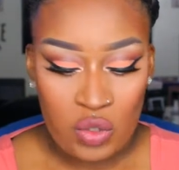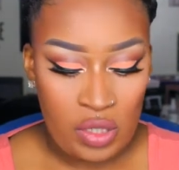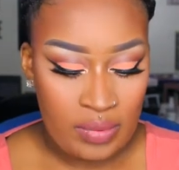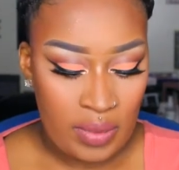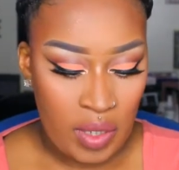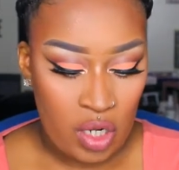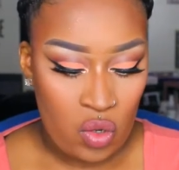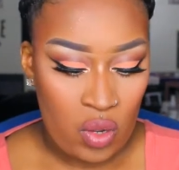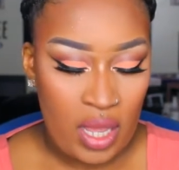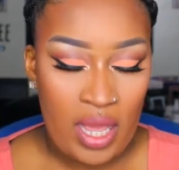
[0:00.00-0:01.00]
Lips, I'm going to
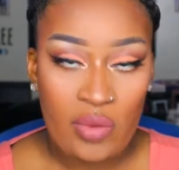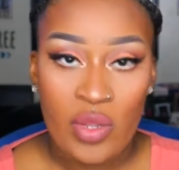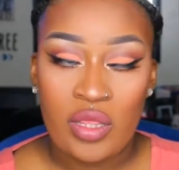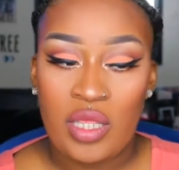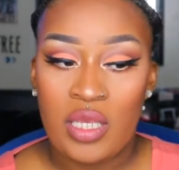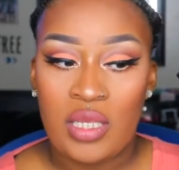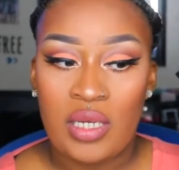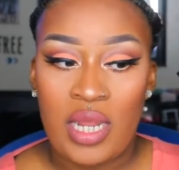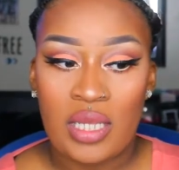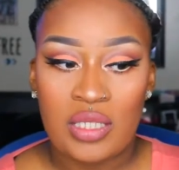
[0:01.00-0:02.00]
go ahead with the
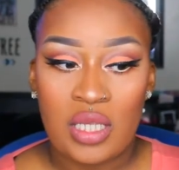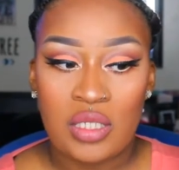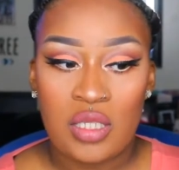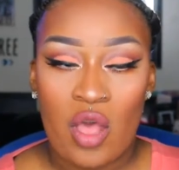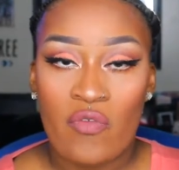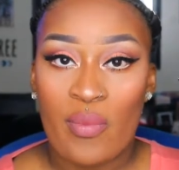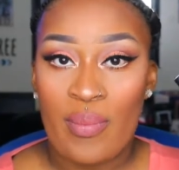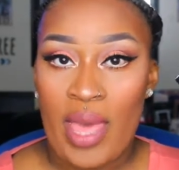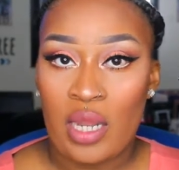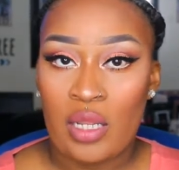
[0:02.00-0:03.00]
NYX Soft
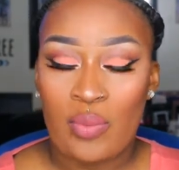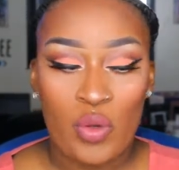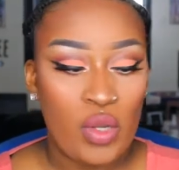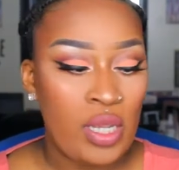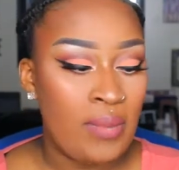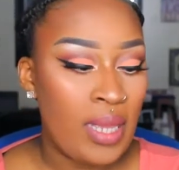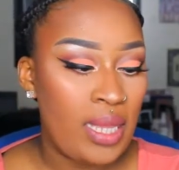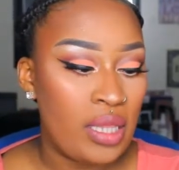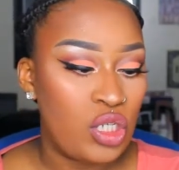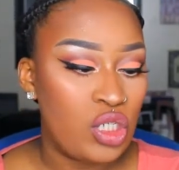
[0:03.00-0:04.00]
Matte Lip Cream
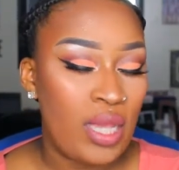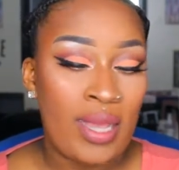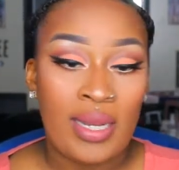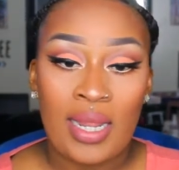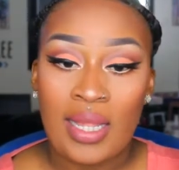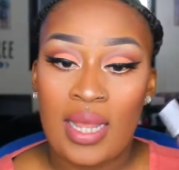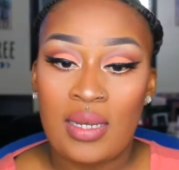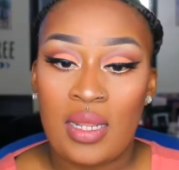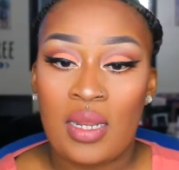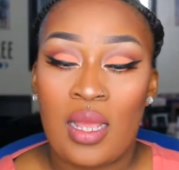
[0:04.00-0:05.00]
in the shade
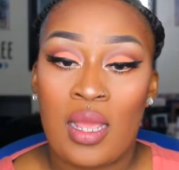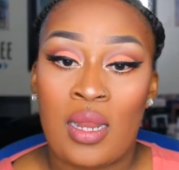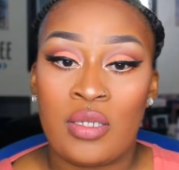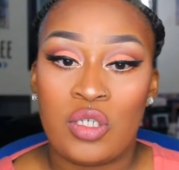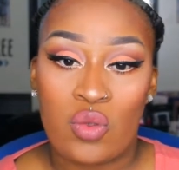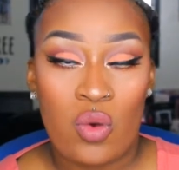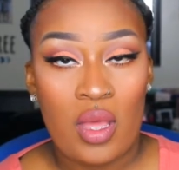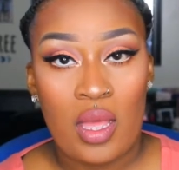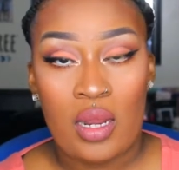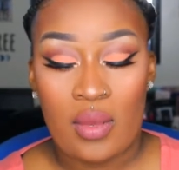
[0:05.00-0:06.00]
London, and just go
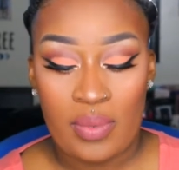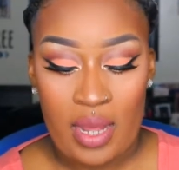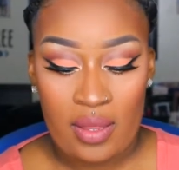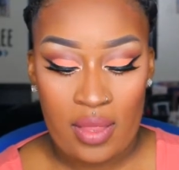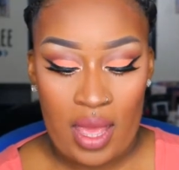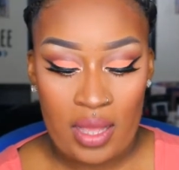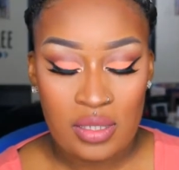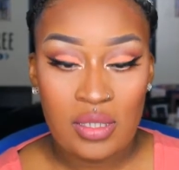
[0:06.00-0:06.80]
ahead and apply that.